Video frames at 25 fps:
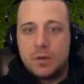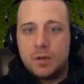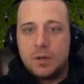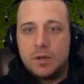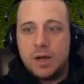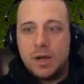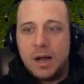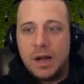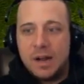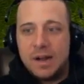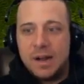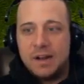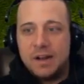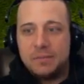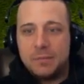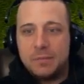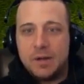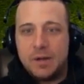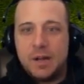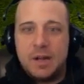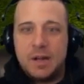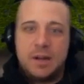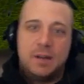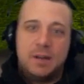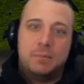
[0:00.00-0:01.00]
I have
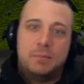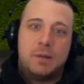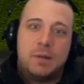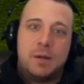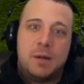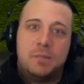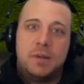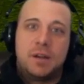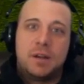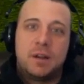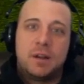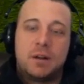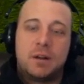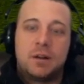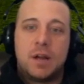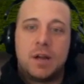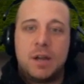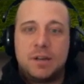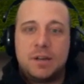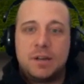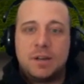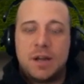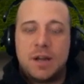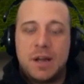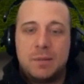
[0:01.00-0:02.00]
my big
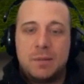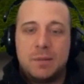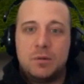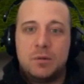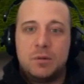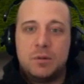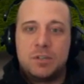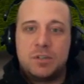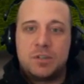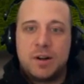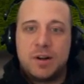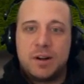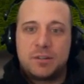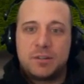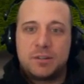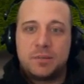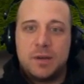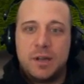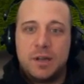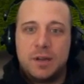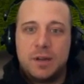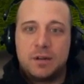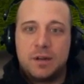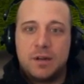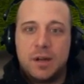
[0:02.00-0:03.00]
ignite timer, which tracks my
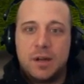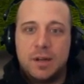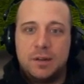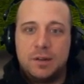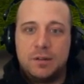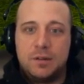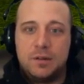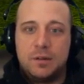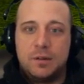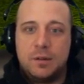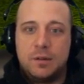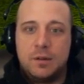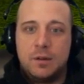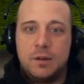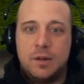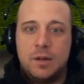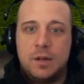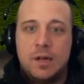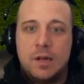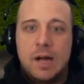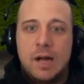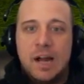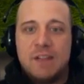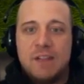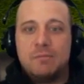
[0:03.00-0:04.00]
ignites.
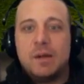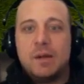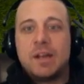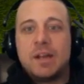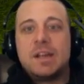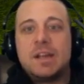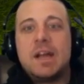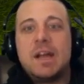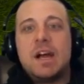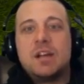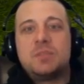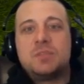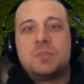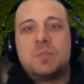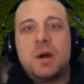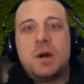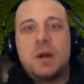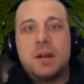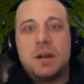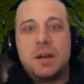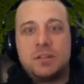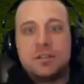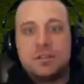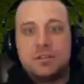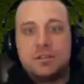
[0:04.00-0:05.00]
I have my cast bar
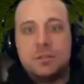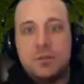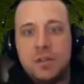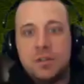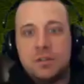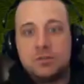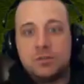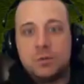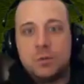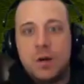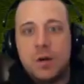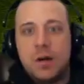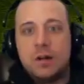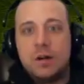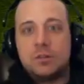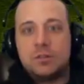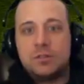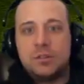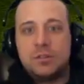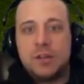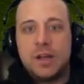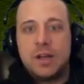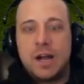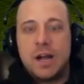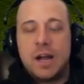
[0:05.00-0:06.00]
next to me as well,
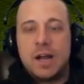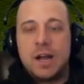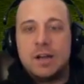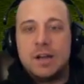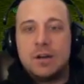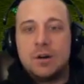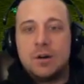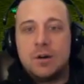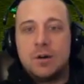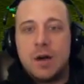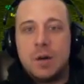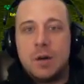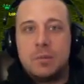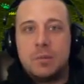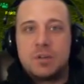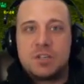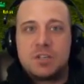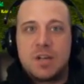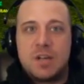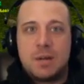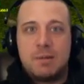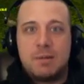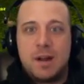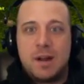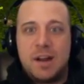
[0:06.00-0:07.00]
so that I know how much
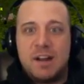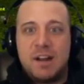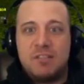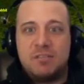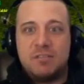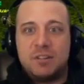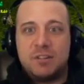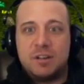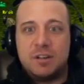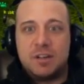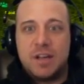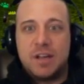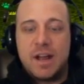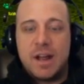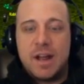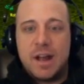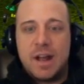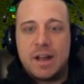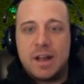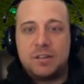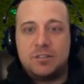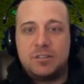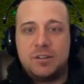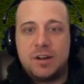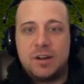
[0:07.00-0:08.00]
time I have in
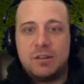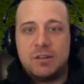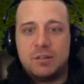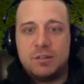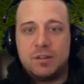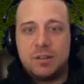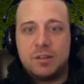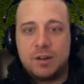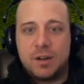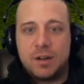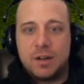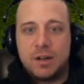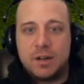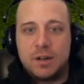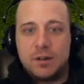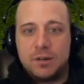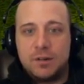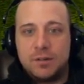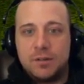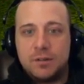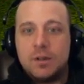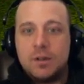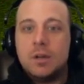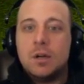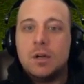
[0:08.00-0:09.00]
cast and everything
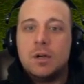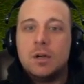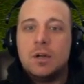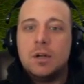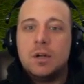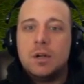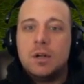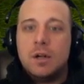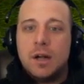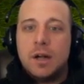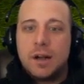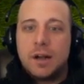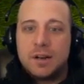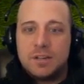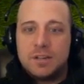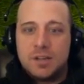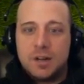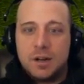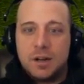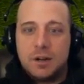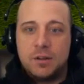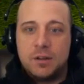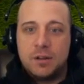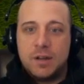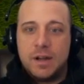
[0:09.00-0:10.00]
else. I can
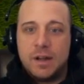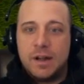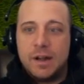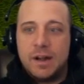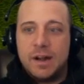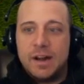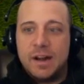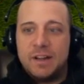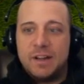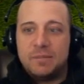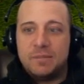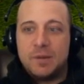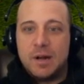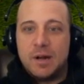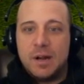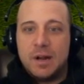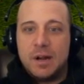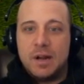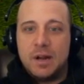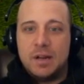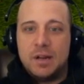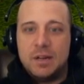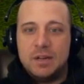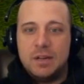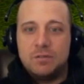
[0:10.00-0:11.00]
check all that. I have
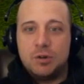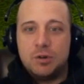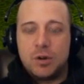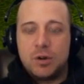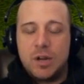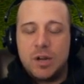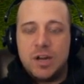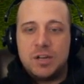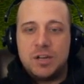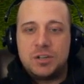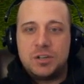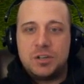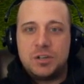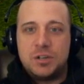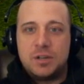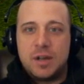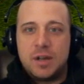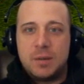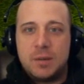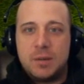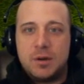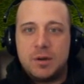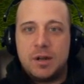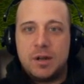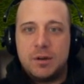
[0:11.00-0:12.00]
my evocation
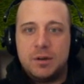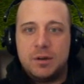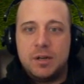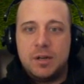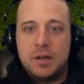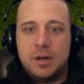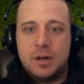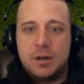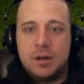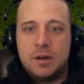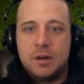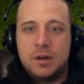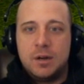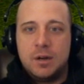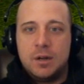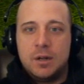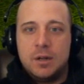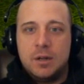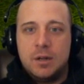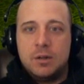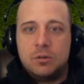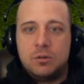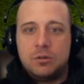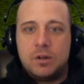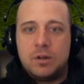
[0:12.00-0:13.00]
timer down here.
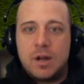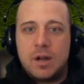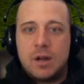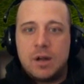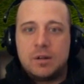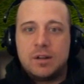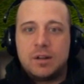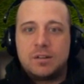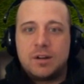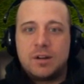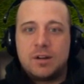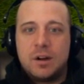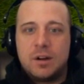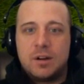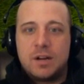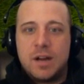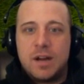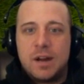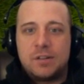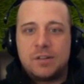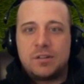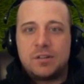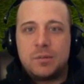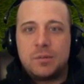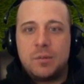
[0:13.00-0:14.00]
So now let's hard
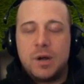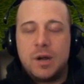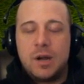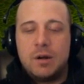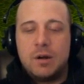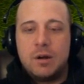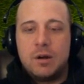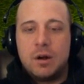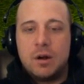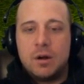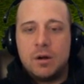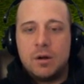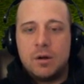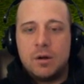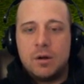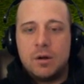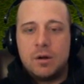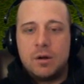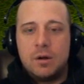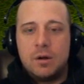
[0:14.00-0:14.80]
cast a pyro.